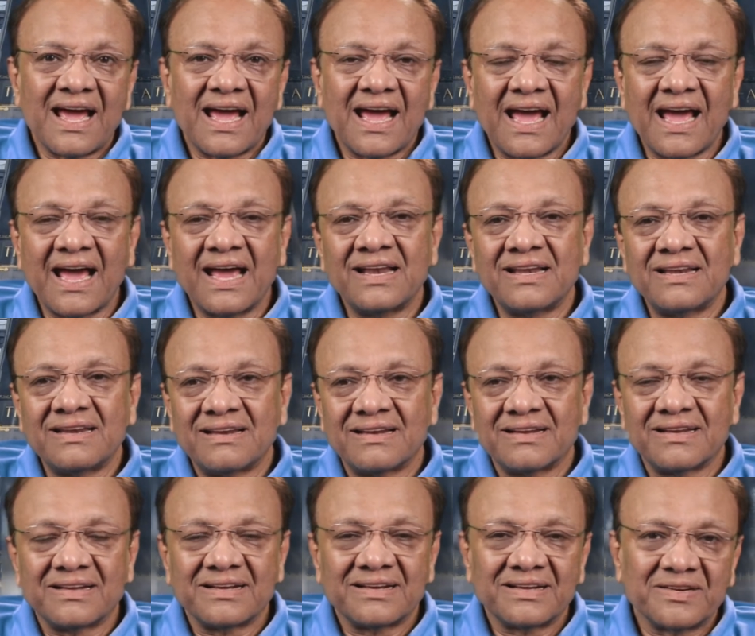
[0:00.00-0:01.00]
and
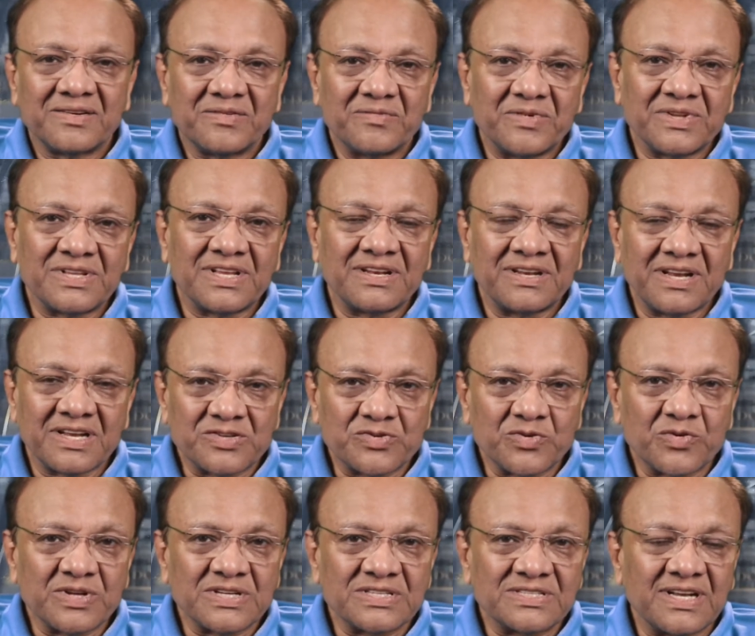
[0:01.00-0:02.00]
with an
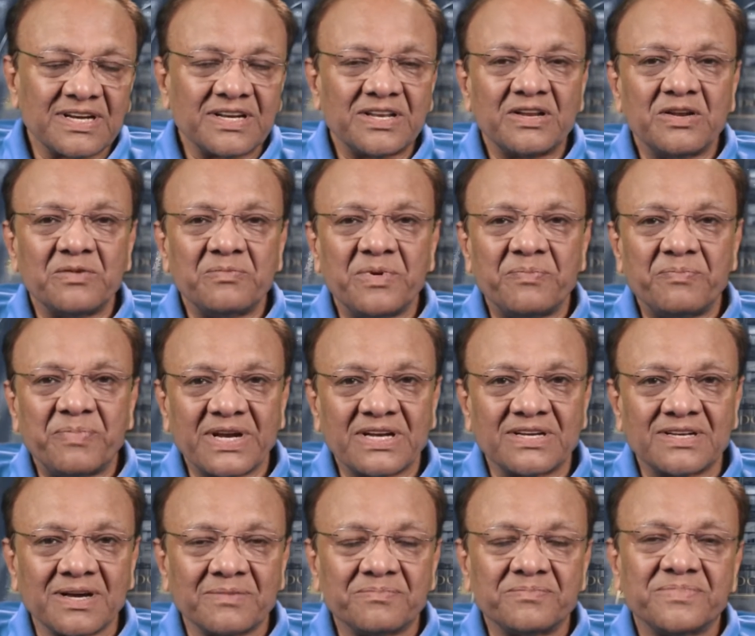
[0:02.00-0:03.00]
assurance that he will be
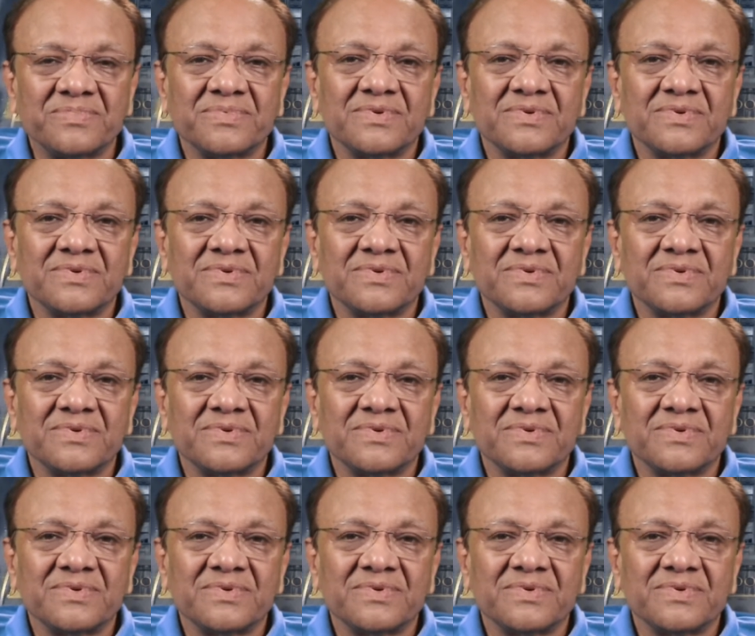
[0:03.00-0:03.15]
picked up.